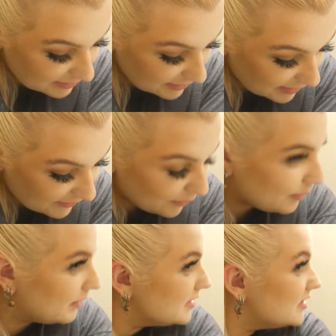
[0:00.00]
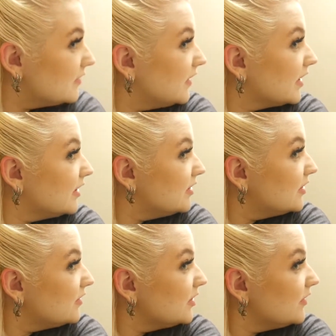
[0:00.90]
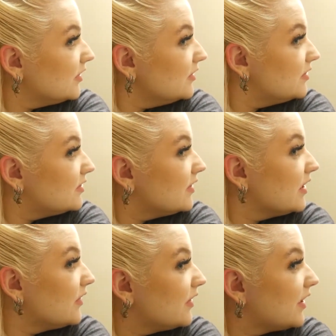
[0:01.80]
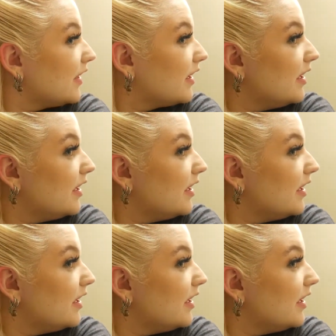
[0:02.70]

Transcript: Like everyone wants to fucking tone their roots so they don't look like a